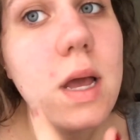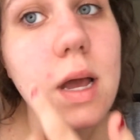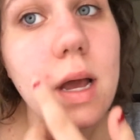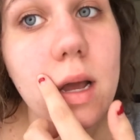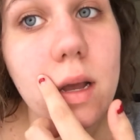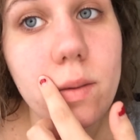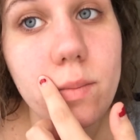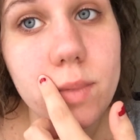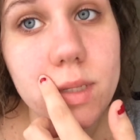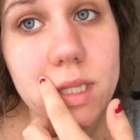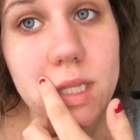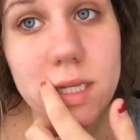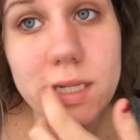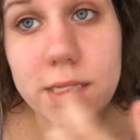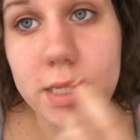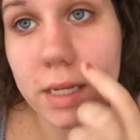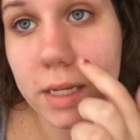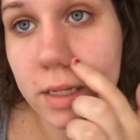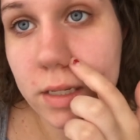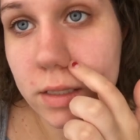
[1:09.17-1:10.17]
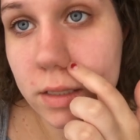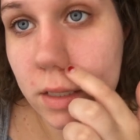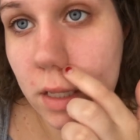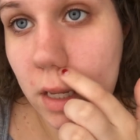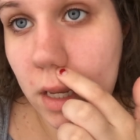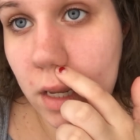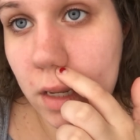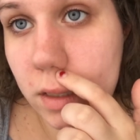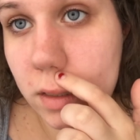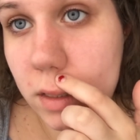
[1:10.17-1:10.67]
Um, but this is
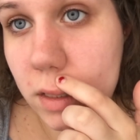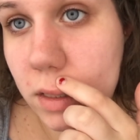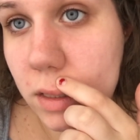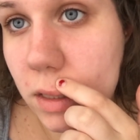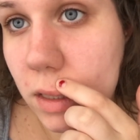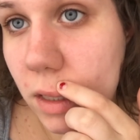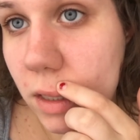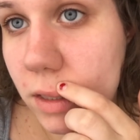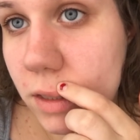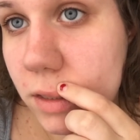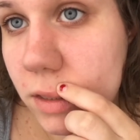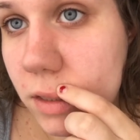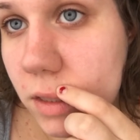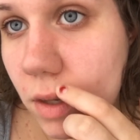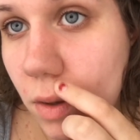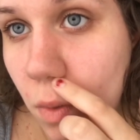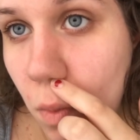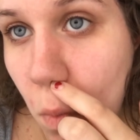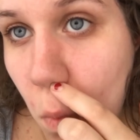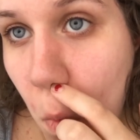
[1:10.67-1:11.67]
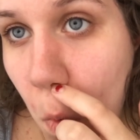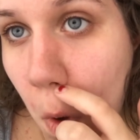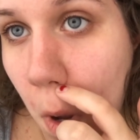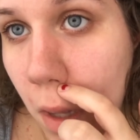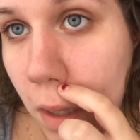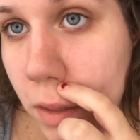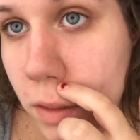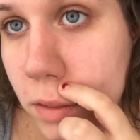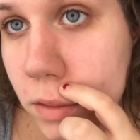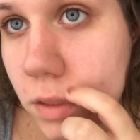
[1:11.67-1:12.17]
and this
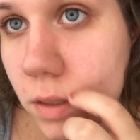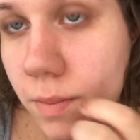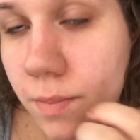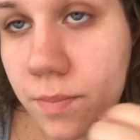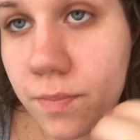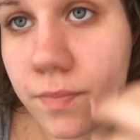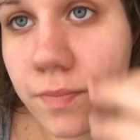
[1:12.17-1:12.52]
was.